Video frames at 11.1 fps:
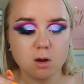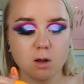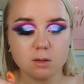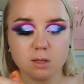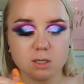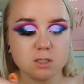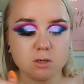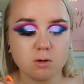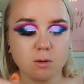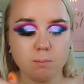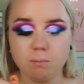unless
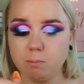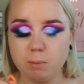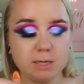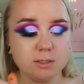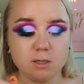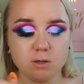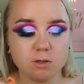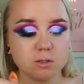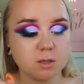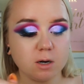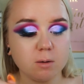you're painting your
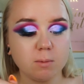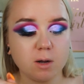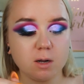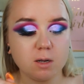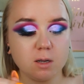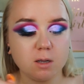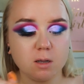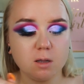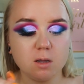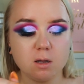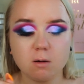entire body
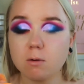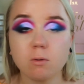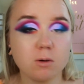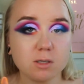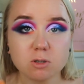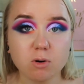or going to